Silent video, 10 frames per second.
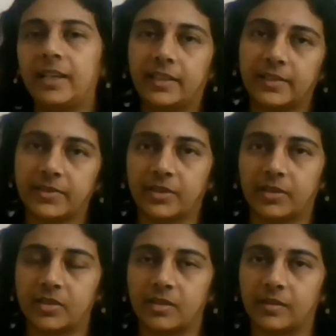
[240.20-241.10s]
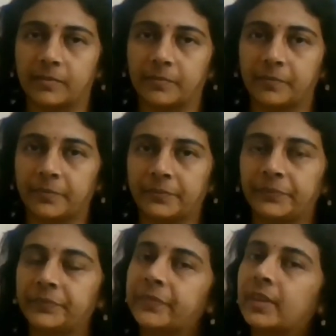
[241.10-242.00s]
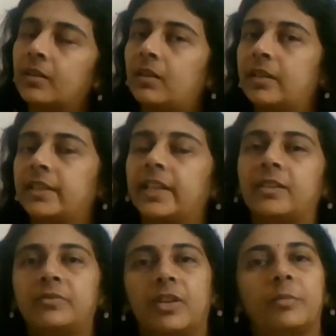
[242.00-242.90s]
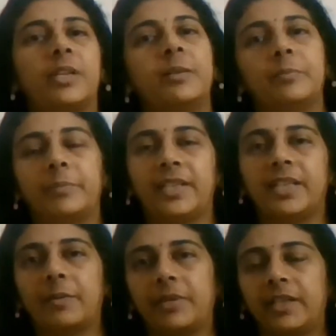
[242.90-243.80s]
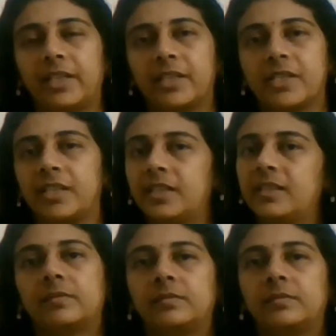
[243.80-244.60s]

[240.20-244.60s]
helical structure or it can form a beta pleated sheet.